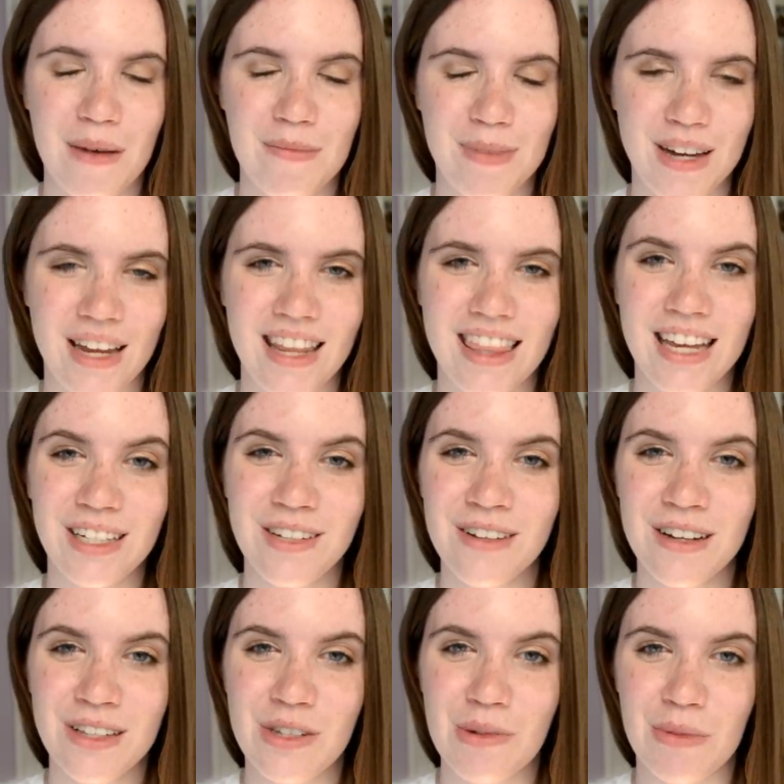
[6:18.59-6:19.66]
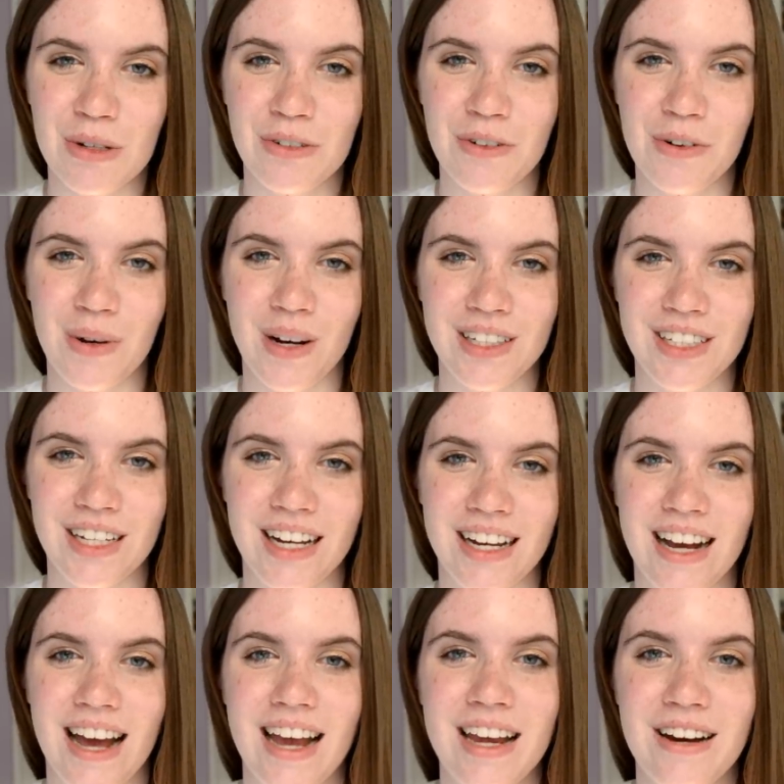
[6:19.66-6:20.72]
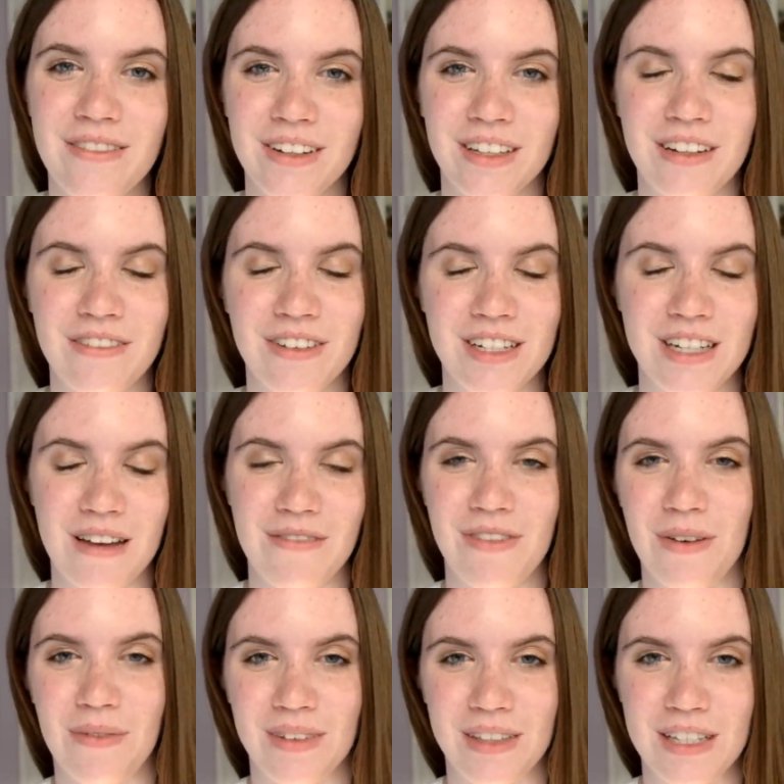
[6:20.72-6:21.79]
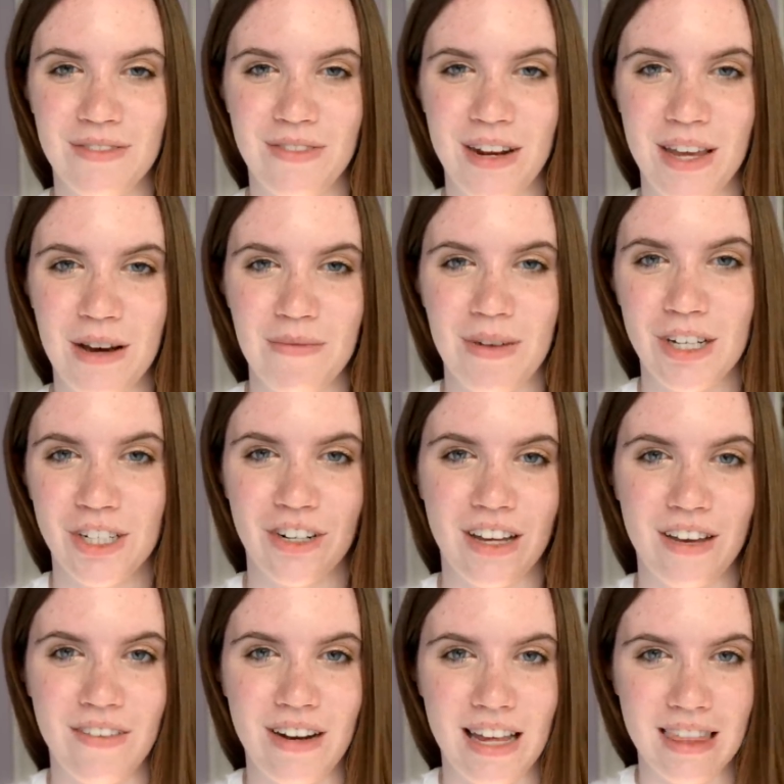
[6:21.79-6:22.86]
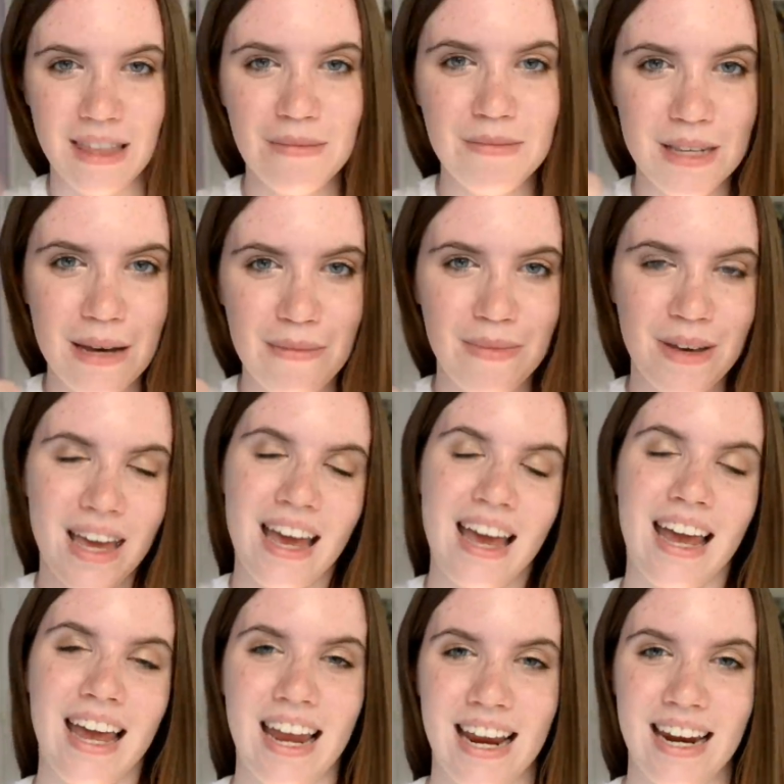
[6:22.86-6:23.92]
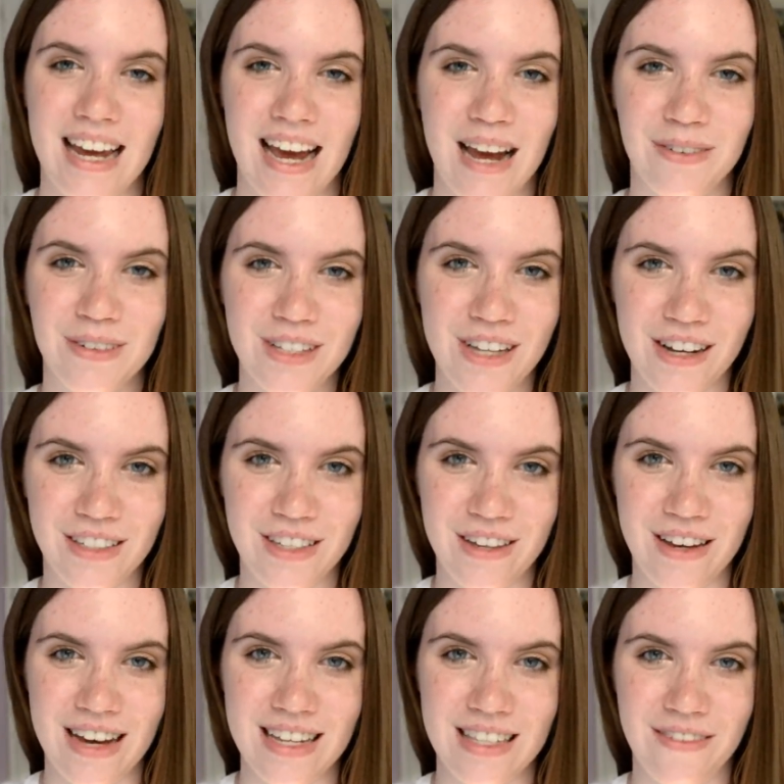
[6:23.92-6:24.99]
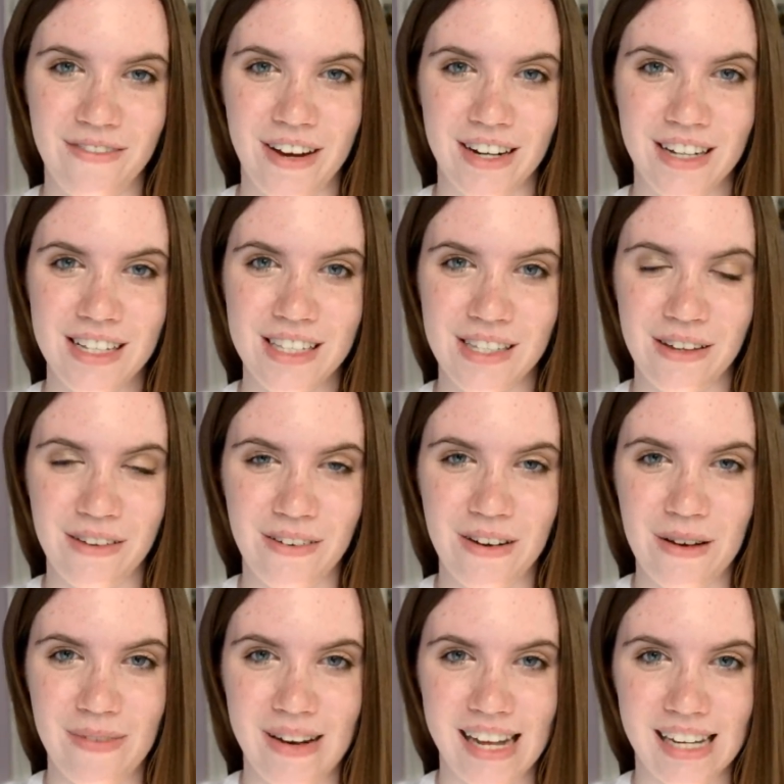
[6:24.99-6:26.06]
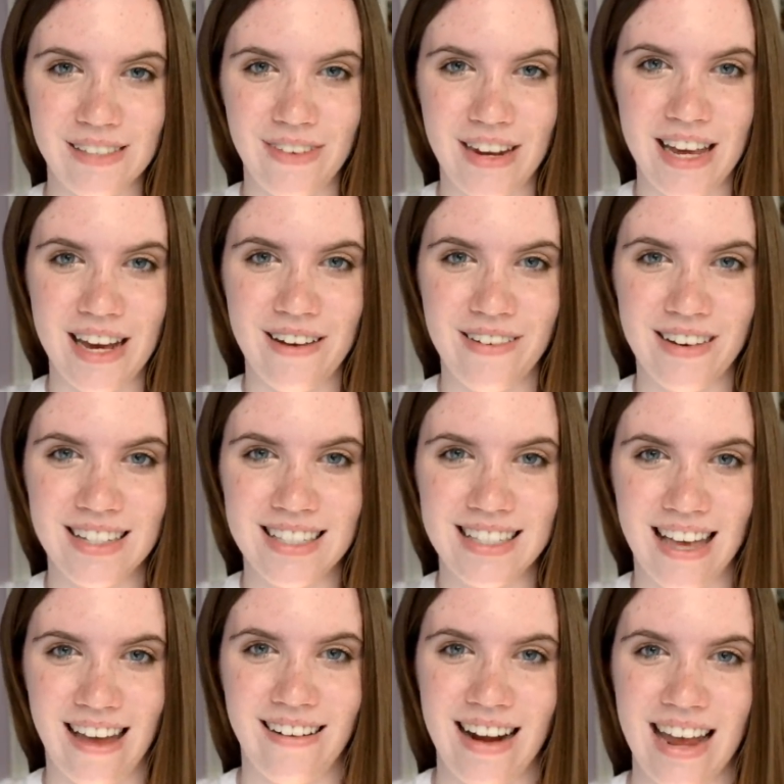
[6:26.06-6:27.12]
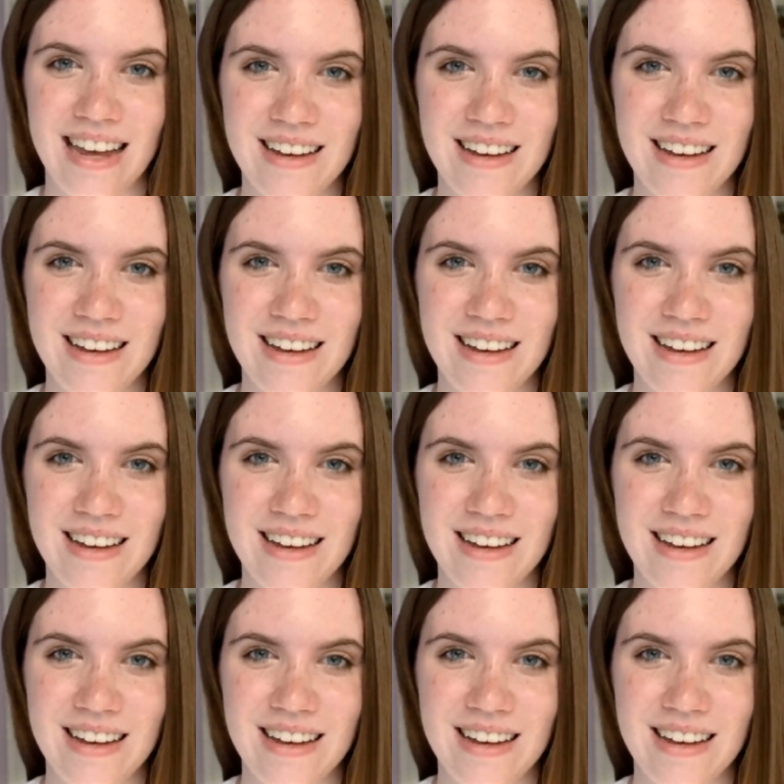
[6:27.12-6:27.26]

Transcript: But thank you guys so much for watching. I had a really fun time filming this video. Make sure to give it a thumbs up, and I will talk to you guys very soon on my next video on Saturday.